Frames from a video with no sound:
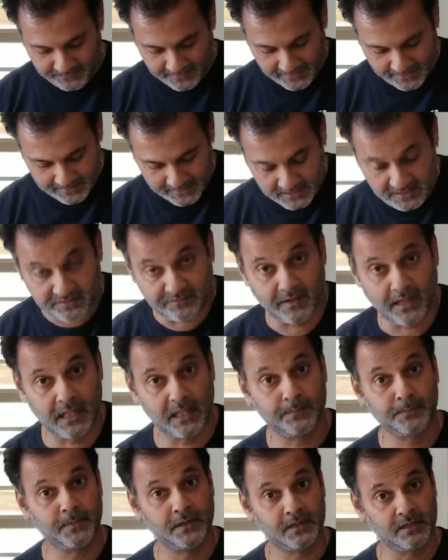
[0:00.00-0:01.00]
in the
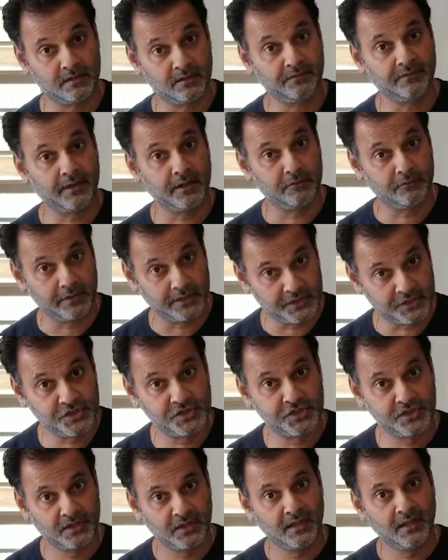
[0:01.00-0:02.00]
development of a
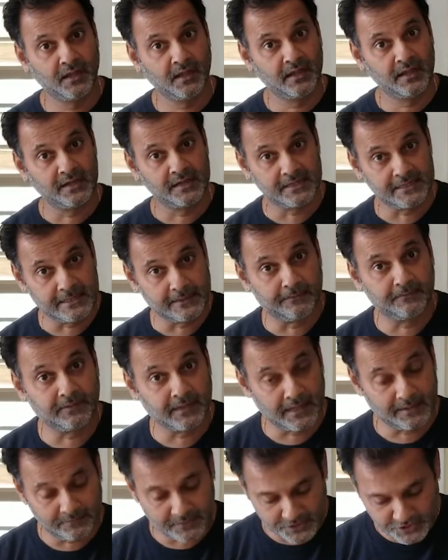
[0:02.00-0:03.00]
rich, deep
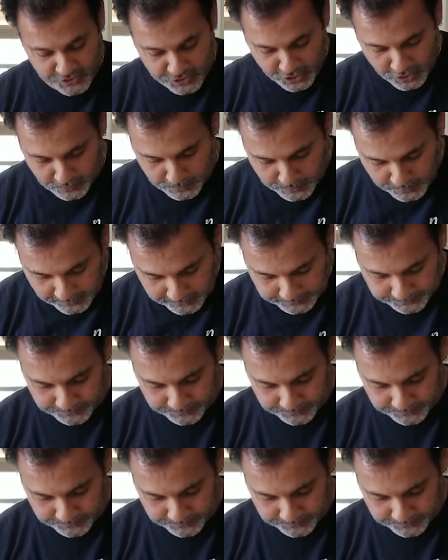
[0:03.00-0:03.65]
flavored soup.